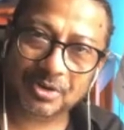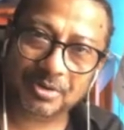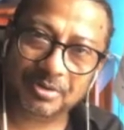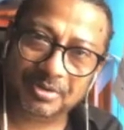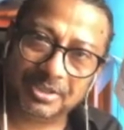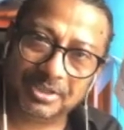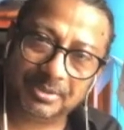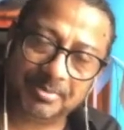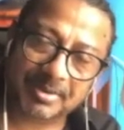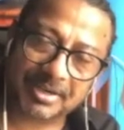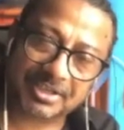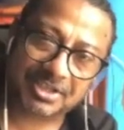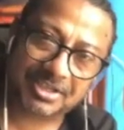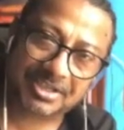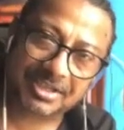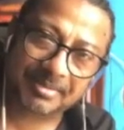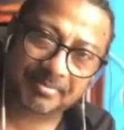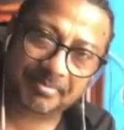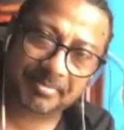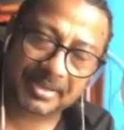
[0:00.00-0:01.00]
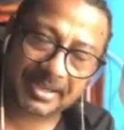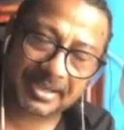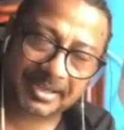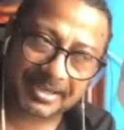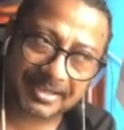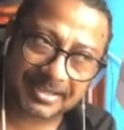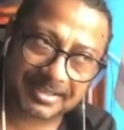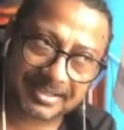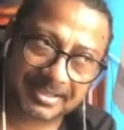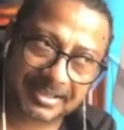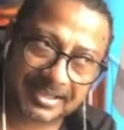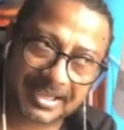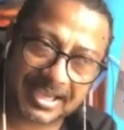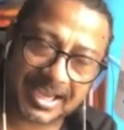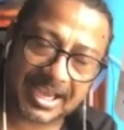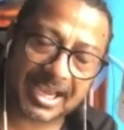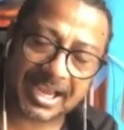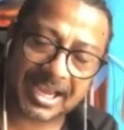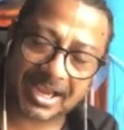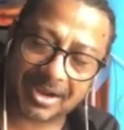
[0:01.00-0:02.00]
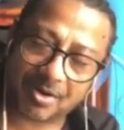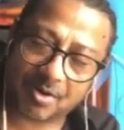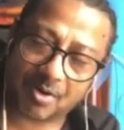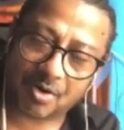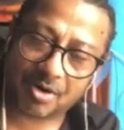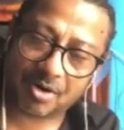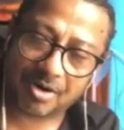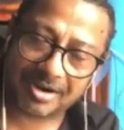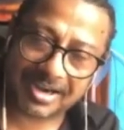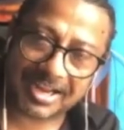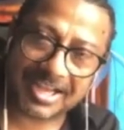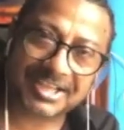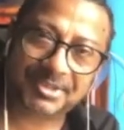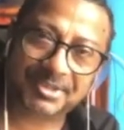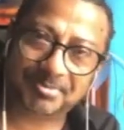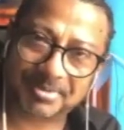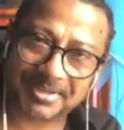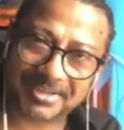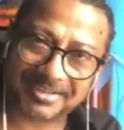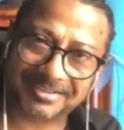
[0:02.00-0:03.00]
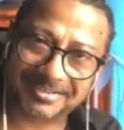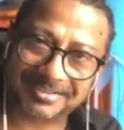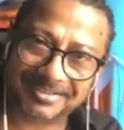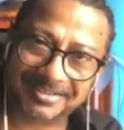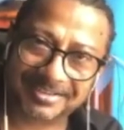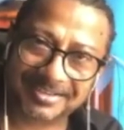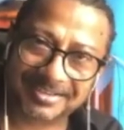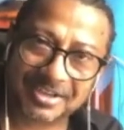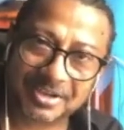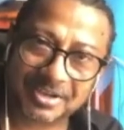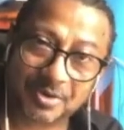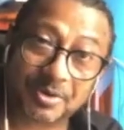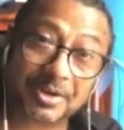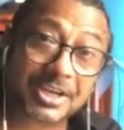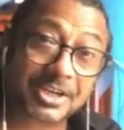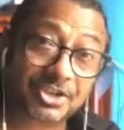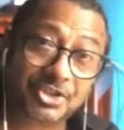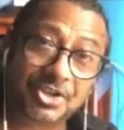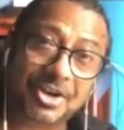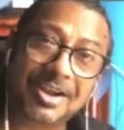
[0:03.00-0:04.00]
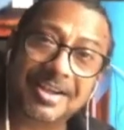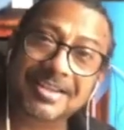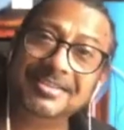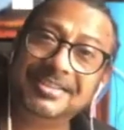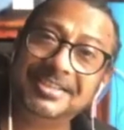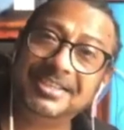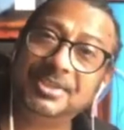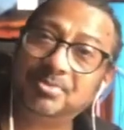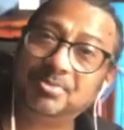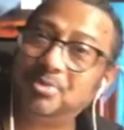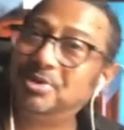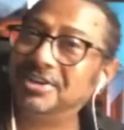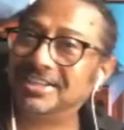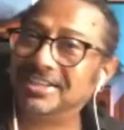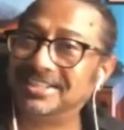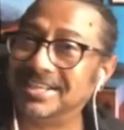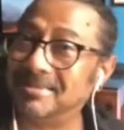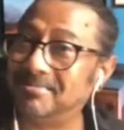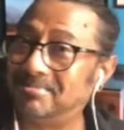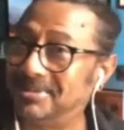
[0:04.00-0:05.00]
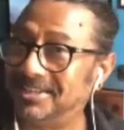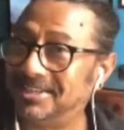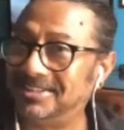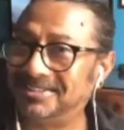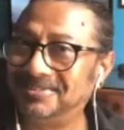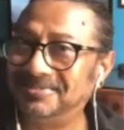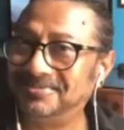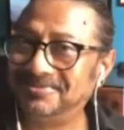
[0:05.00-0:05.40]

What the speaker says: especially be it gay or lesbian, okay, trans is more accepted.